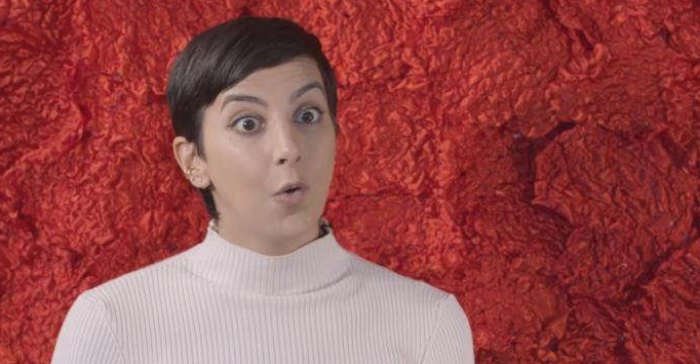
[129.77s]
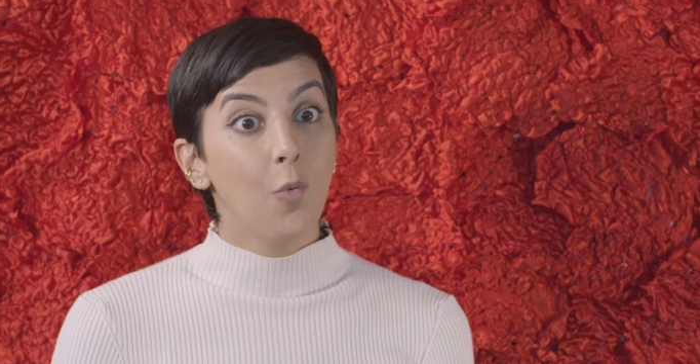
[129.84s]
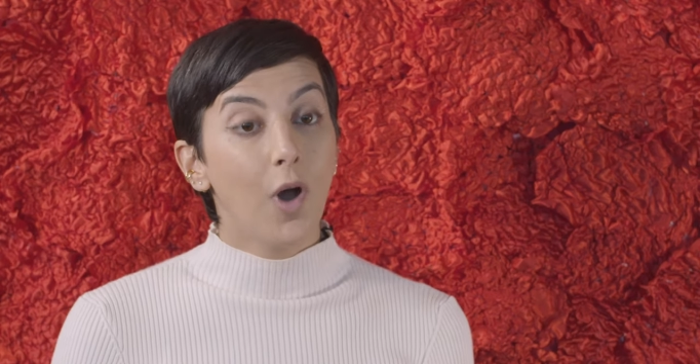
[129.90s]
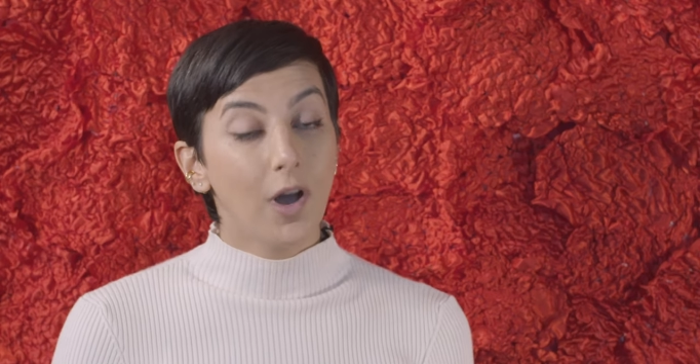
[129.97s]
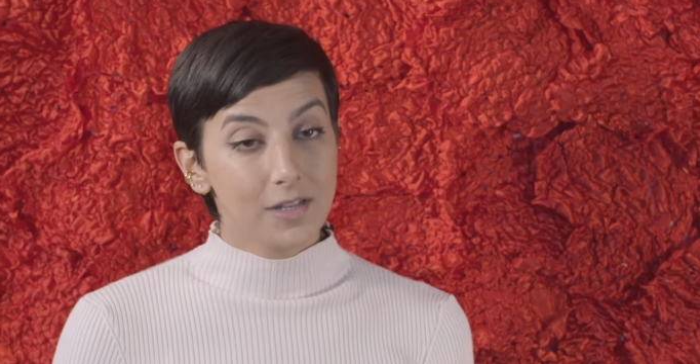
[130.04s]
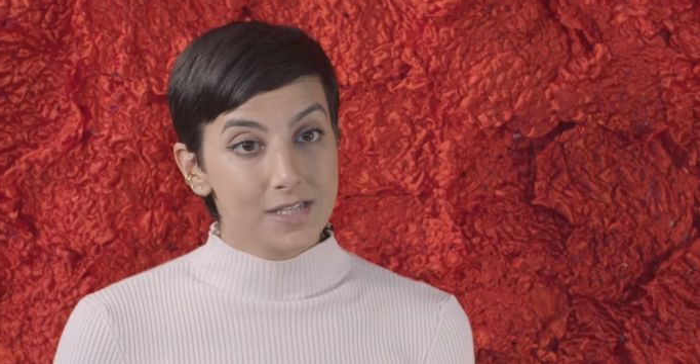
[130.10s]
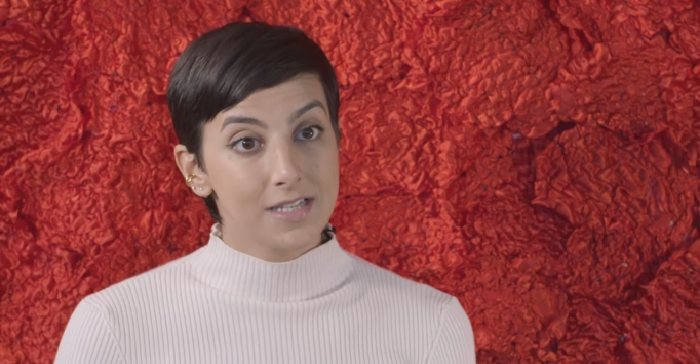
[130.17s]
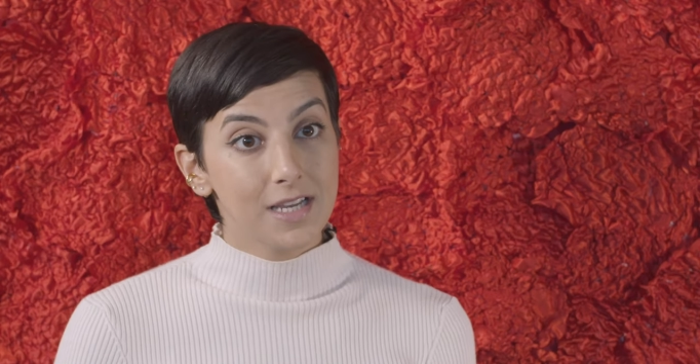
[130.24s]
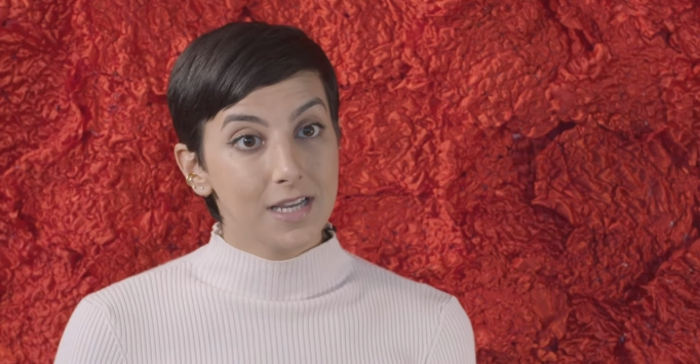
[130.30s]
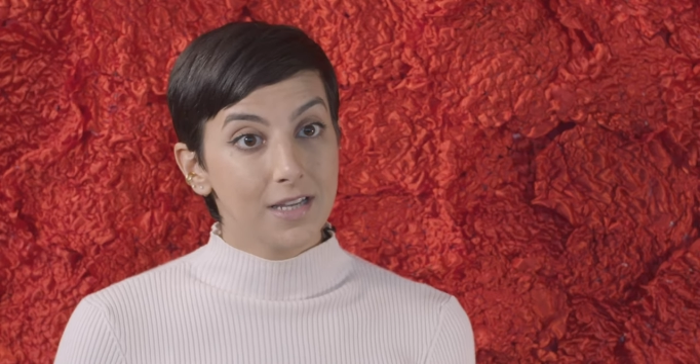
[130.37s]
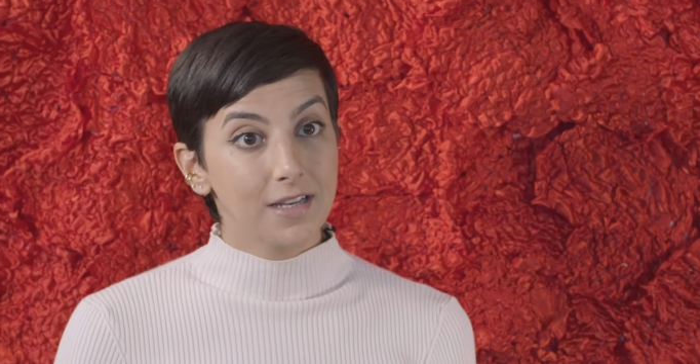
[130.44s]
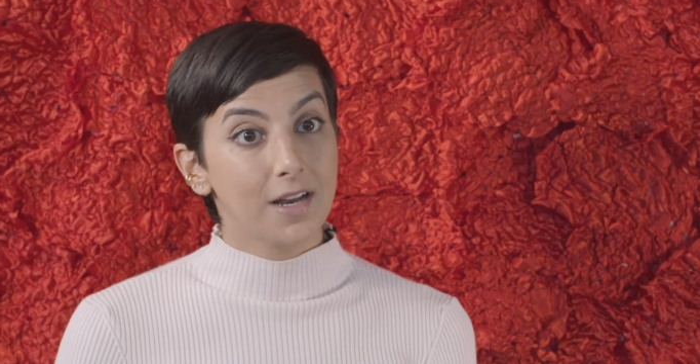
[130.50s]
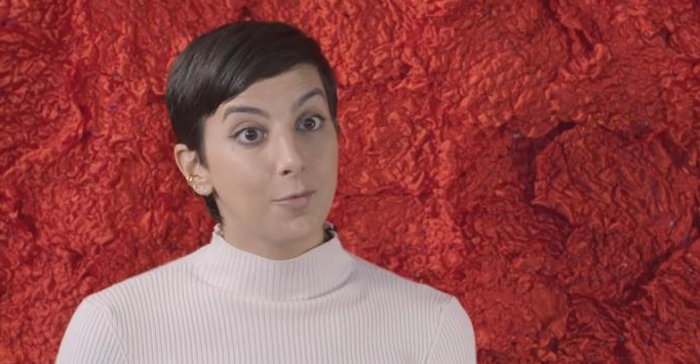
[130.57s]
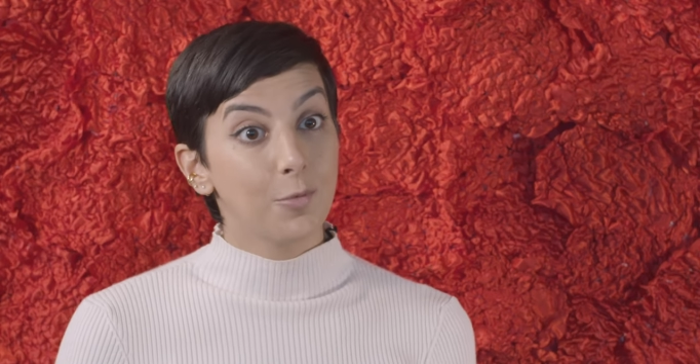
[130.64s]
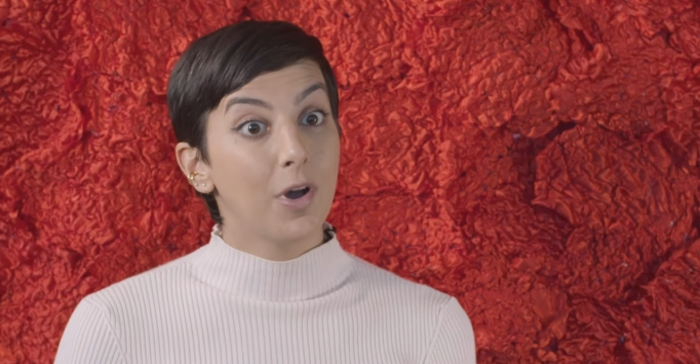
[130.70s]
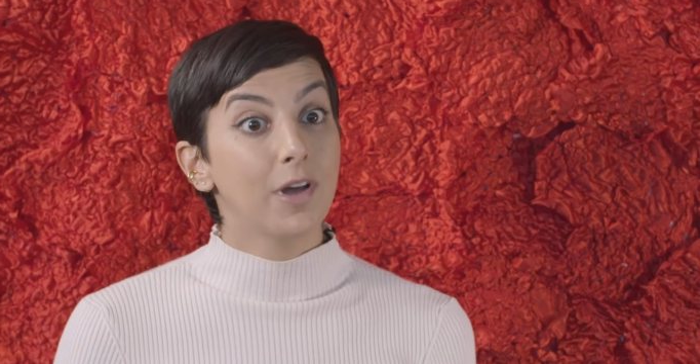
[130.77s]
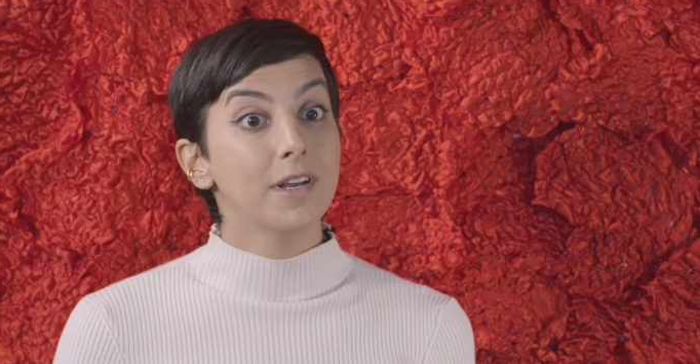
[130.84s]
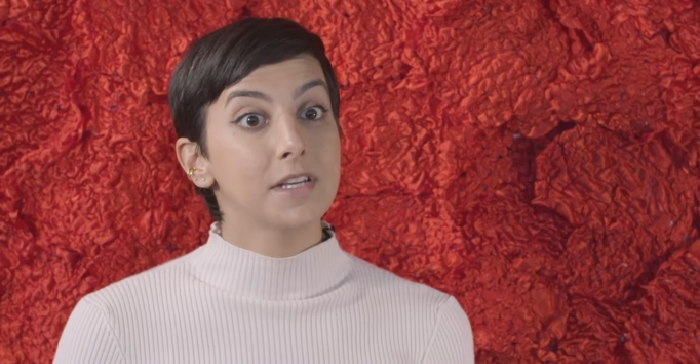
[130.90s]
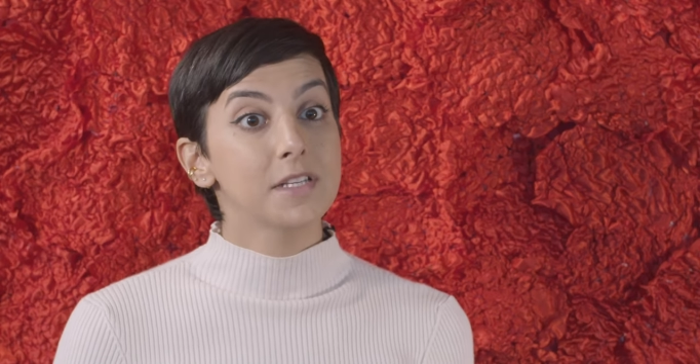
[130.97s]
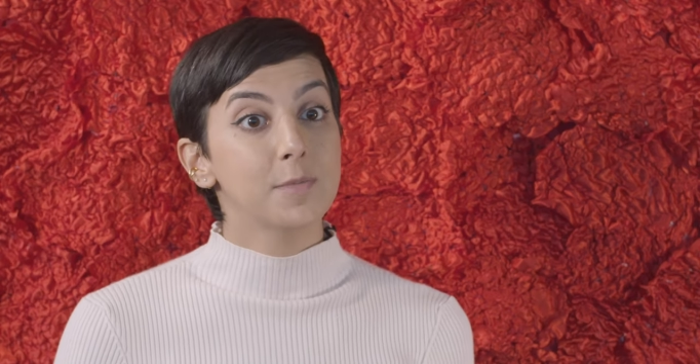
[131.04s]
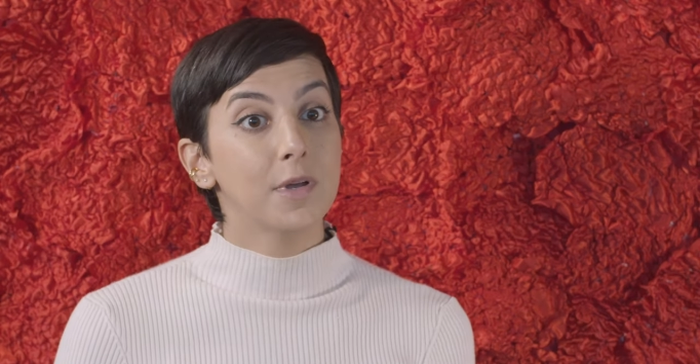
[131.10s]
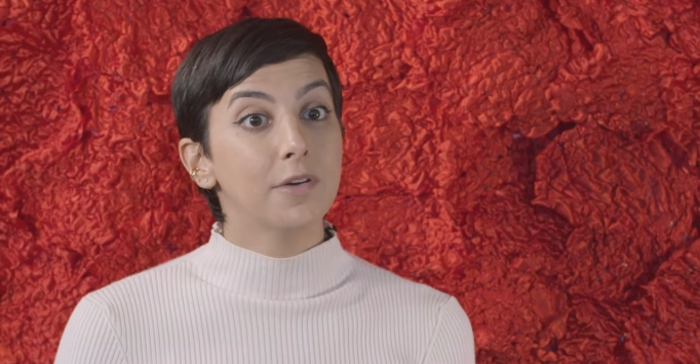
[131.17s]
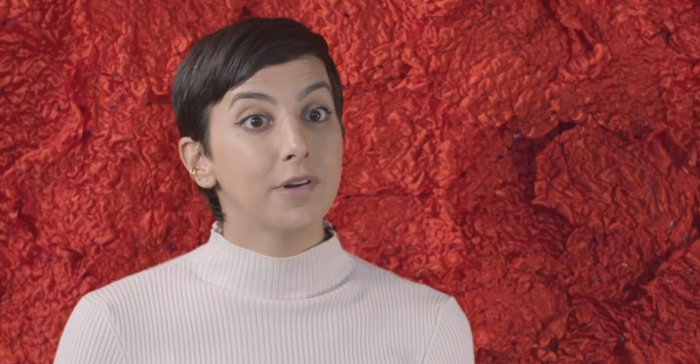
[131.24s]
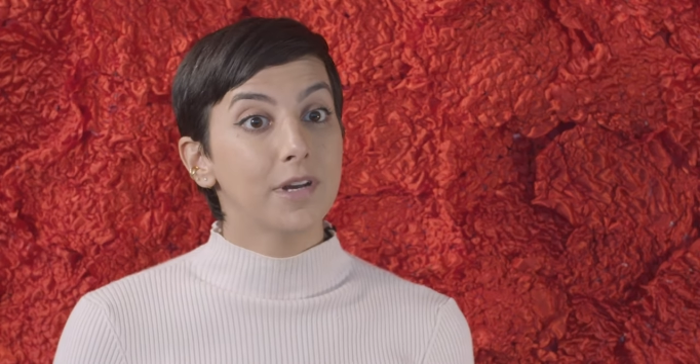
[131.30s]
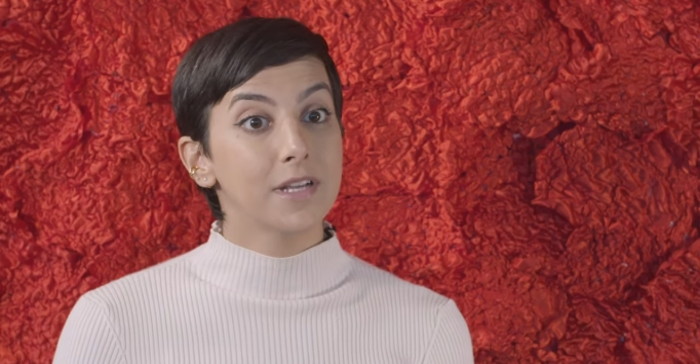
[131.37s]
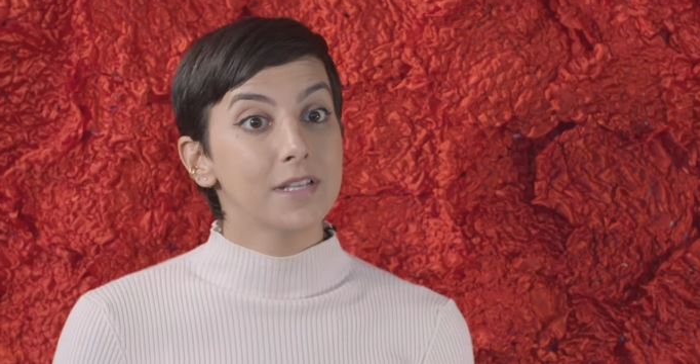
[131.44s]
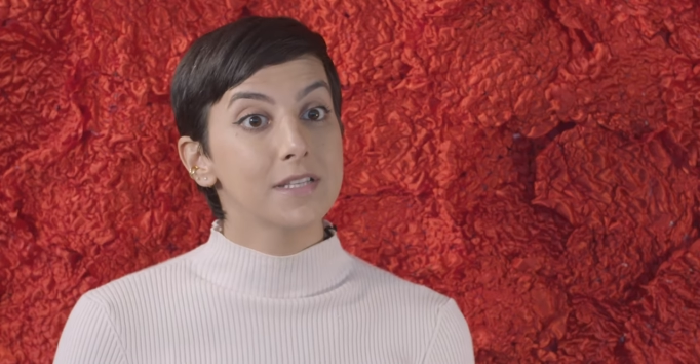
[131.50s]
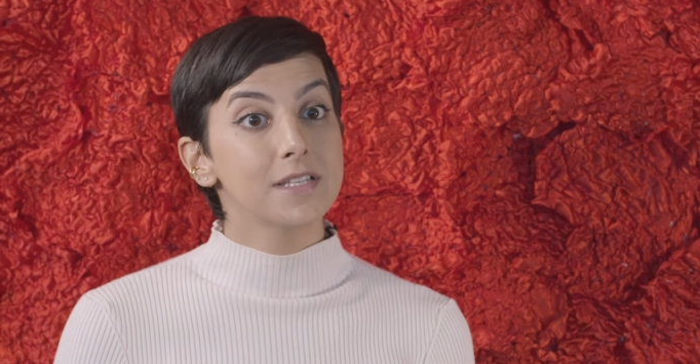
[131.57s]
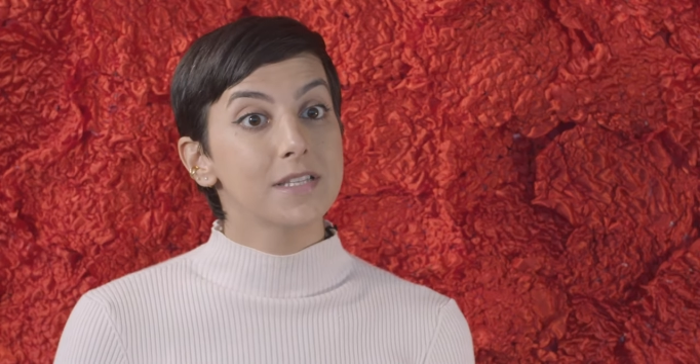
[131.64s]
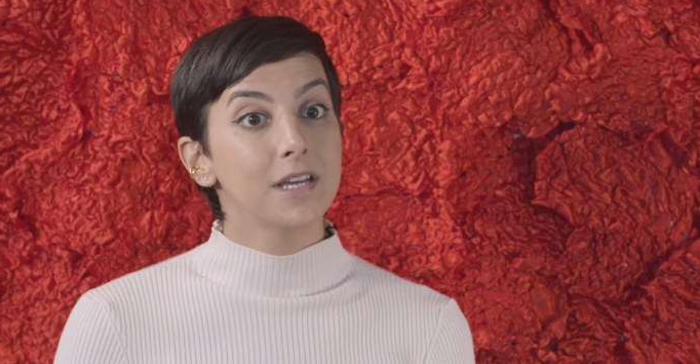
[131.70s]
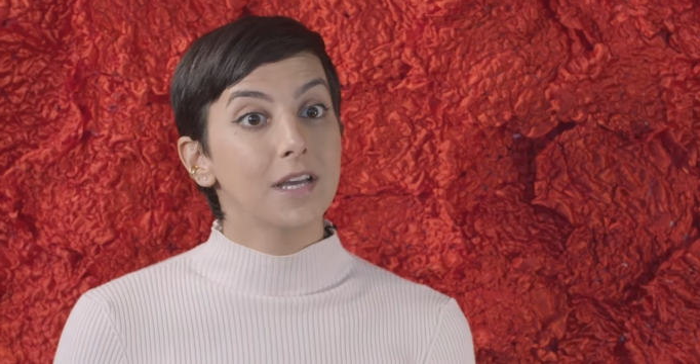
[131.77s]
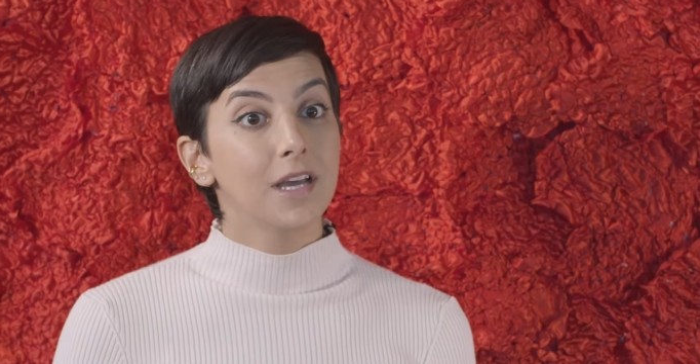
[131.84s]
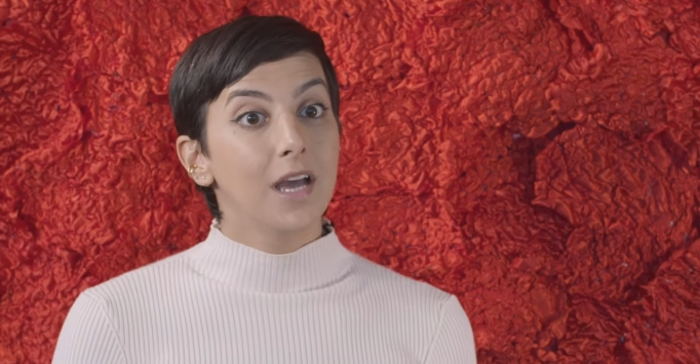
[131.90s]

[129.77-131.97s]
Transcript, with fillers: what I'd seen and what I'd experienced.